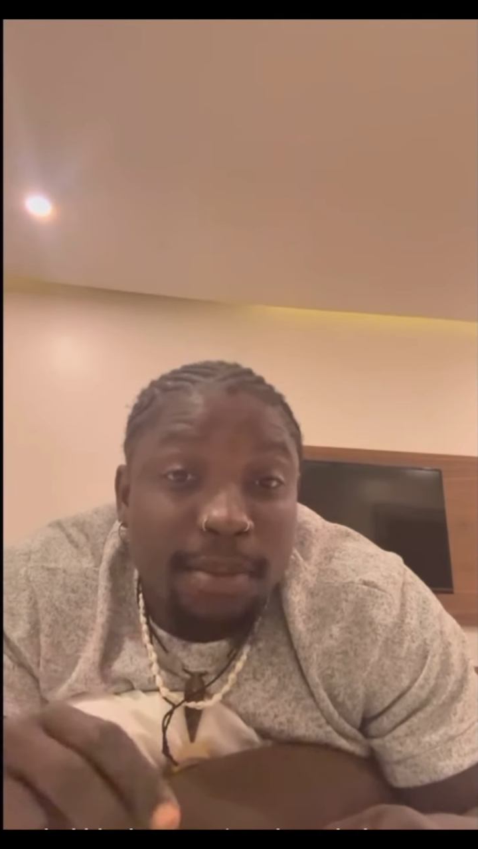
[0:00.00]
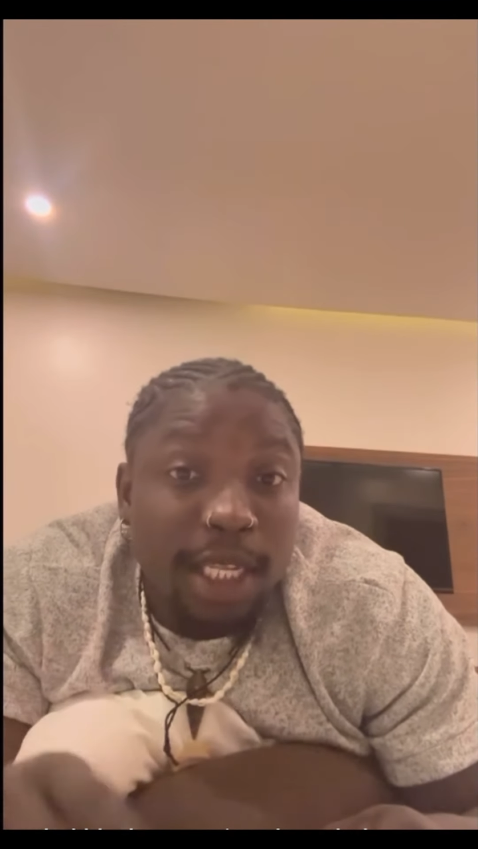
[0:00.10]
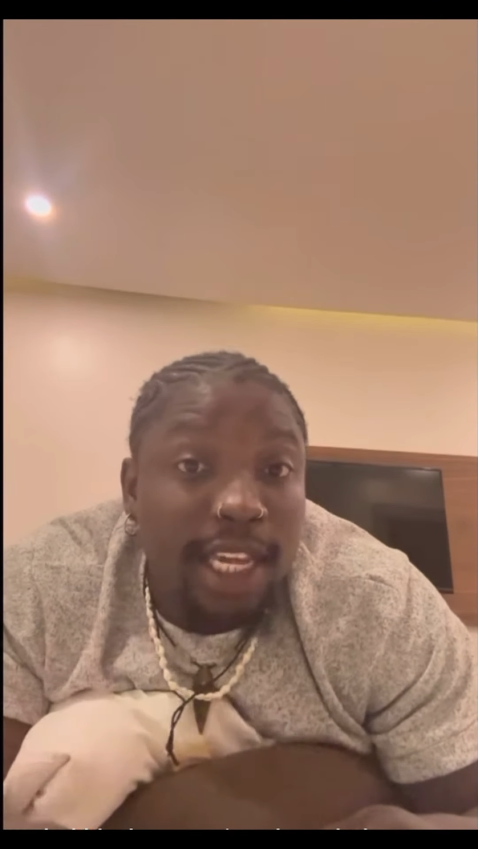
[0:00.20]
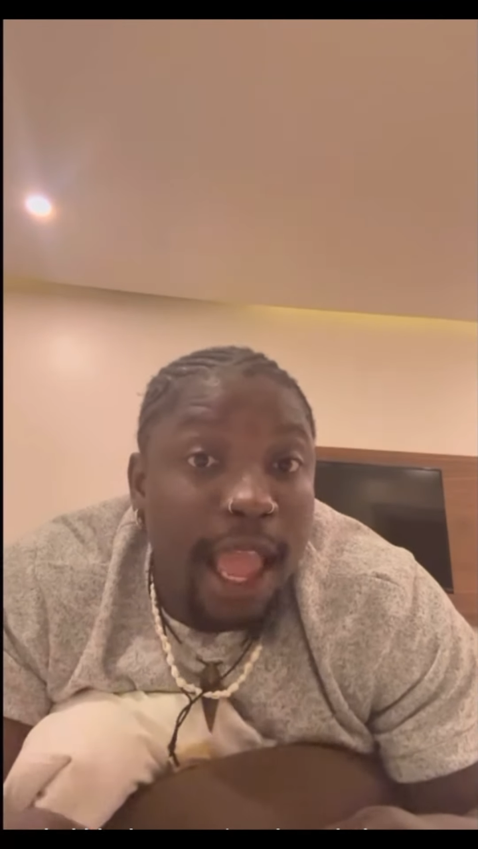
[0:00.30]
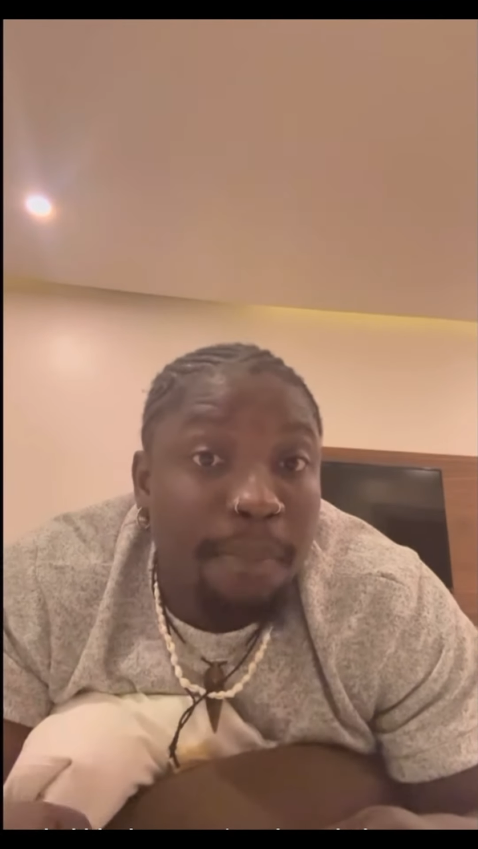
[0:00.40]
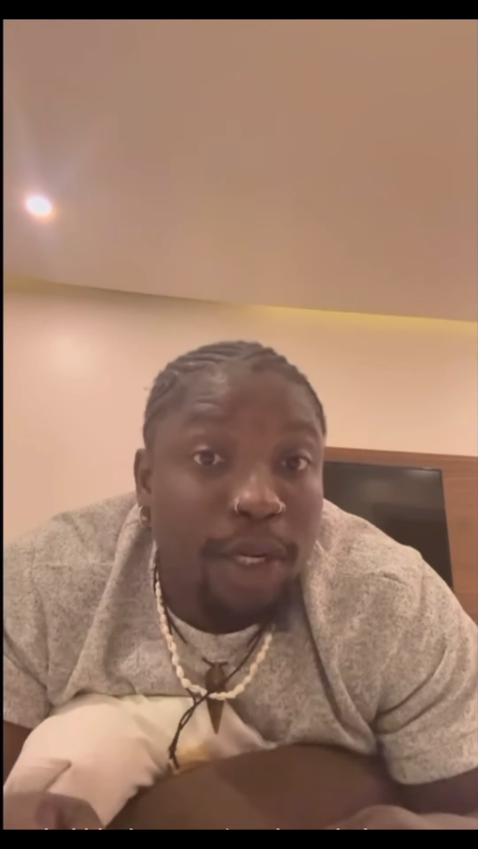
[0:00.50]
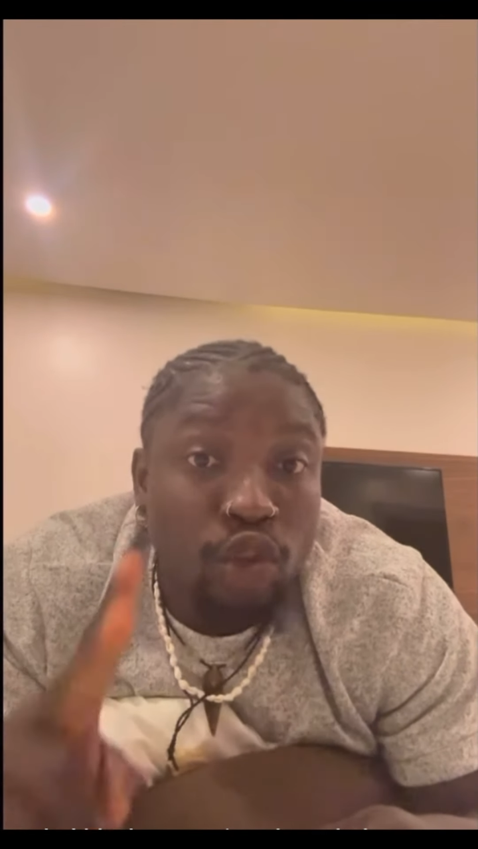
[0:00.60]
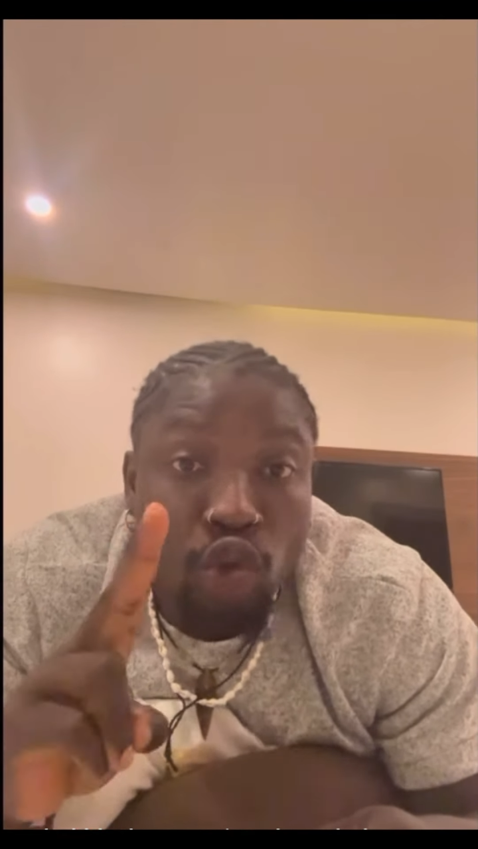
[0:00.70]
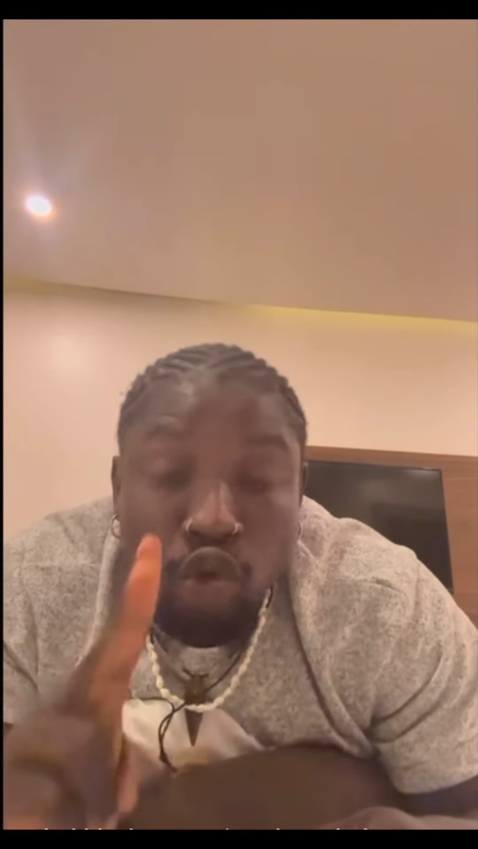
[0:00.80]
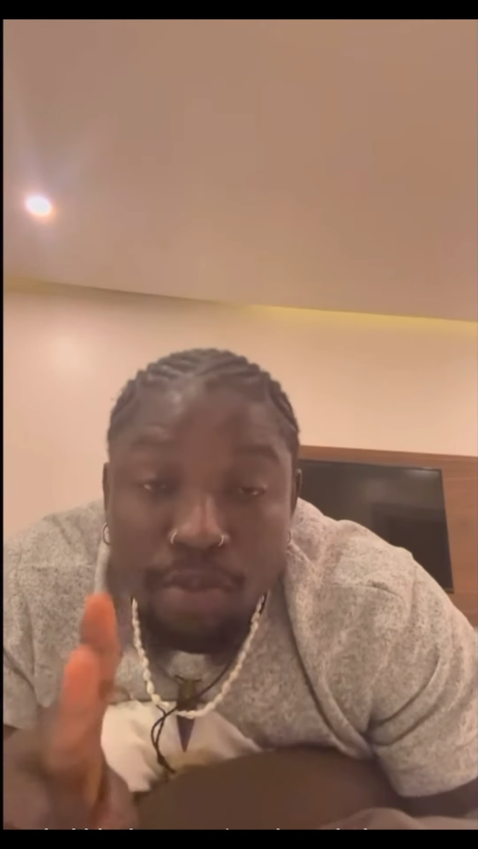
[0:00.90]
may the guy bring
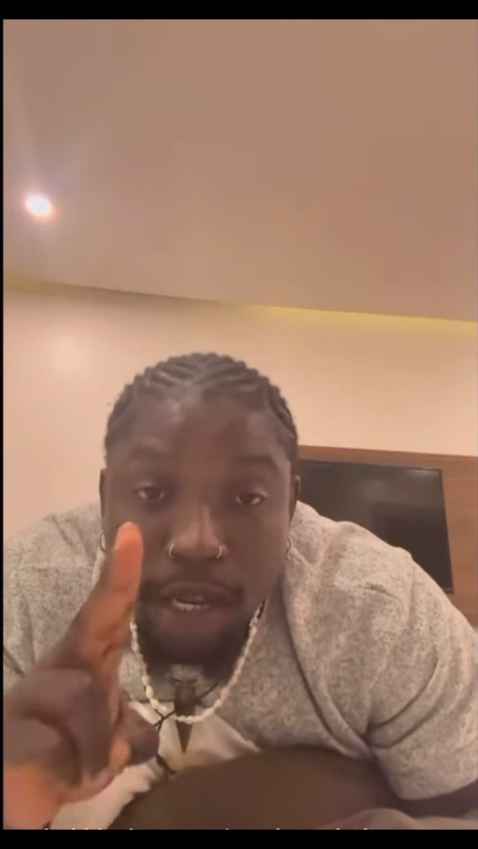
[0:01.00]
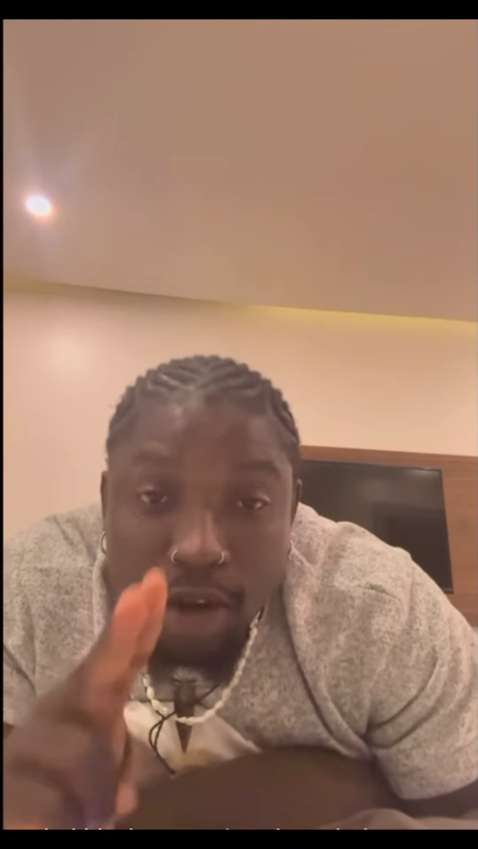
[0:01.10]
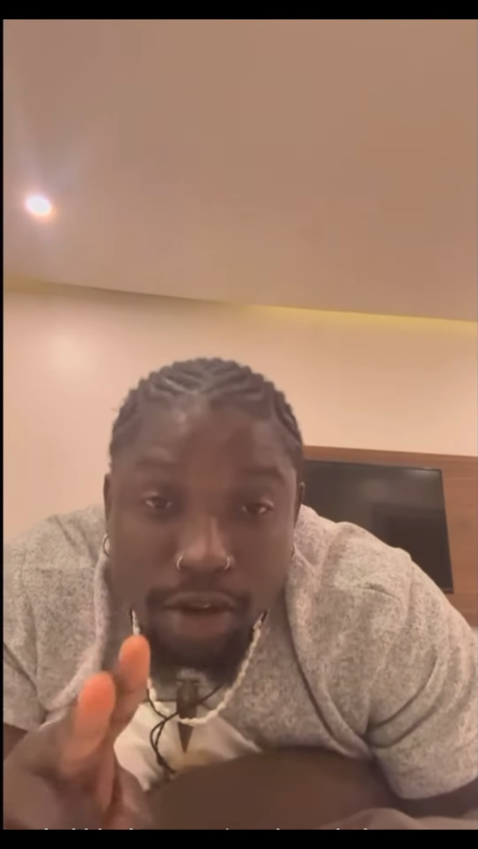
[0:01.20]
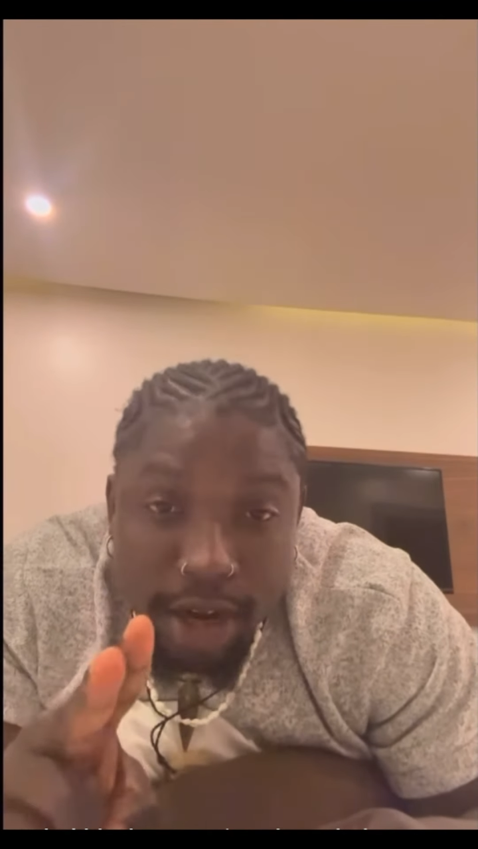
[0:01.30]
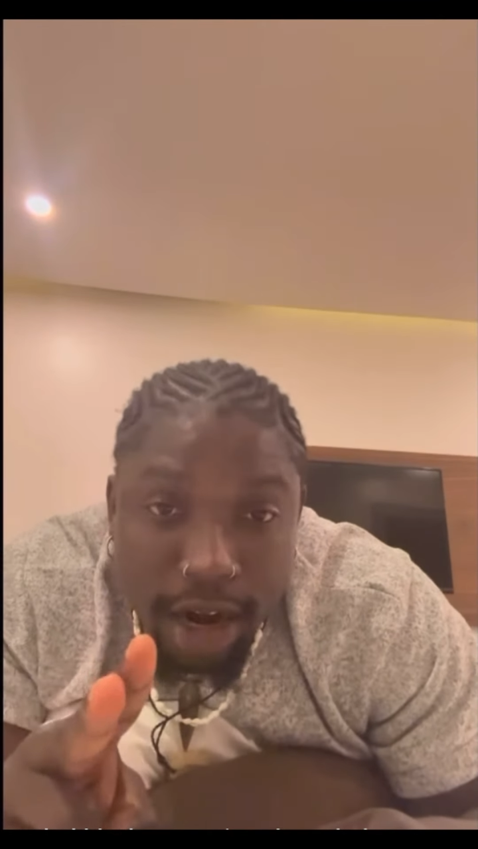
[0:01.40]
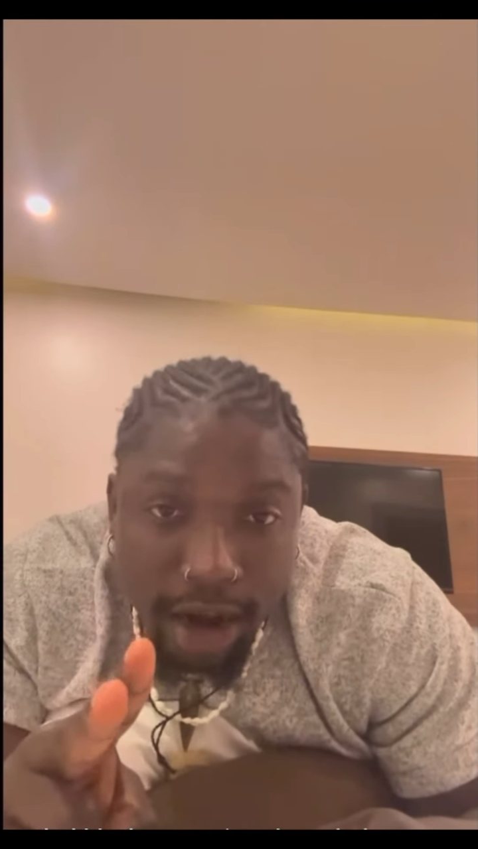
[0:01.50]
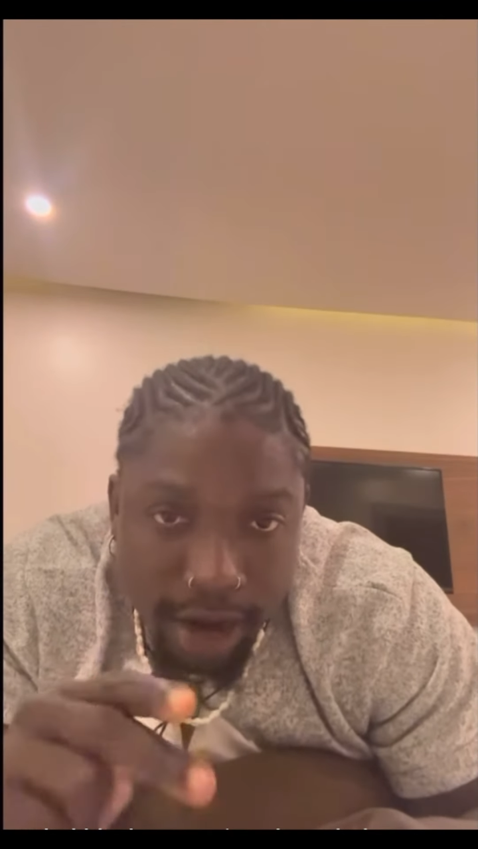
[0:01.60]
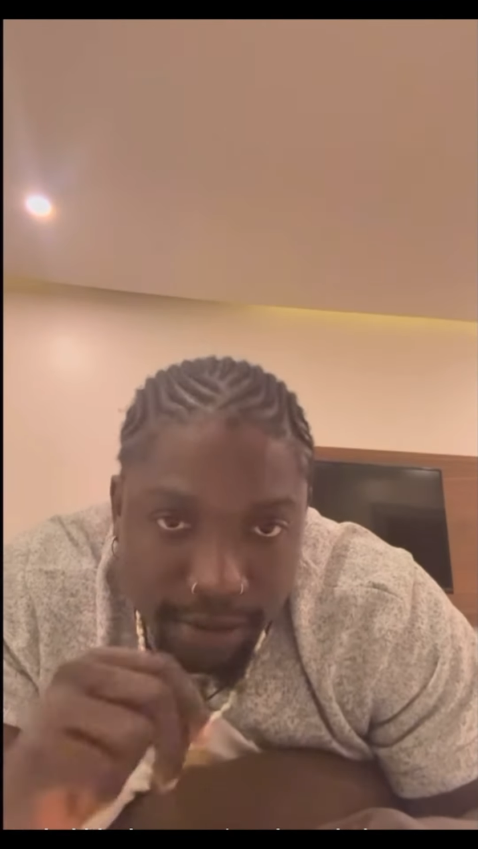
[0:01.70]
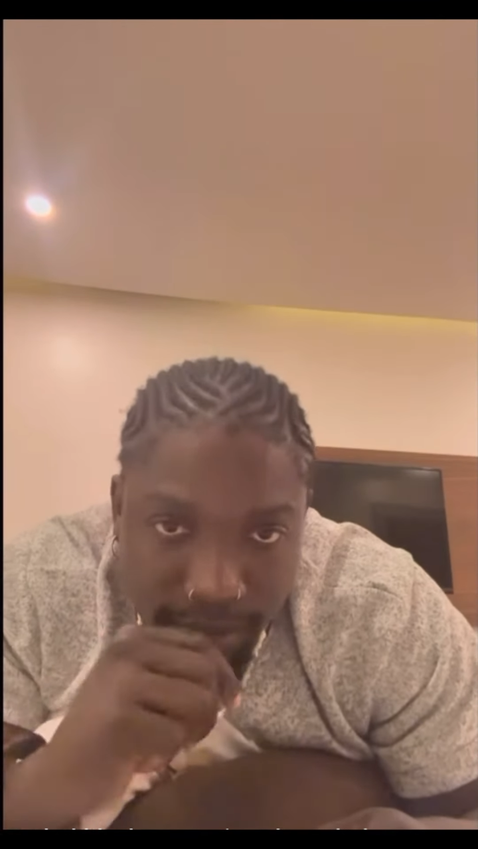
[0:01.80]
2 million naira.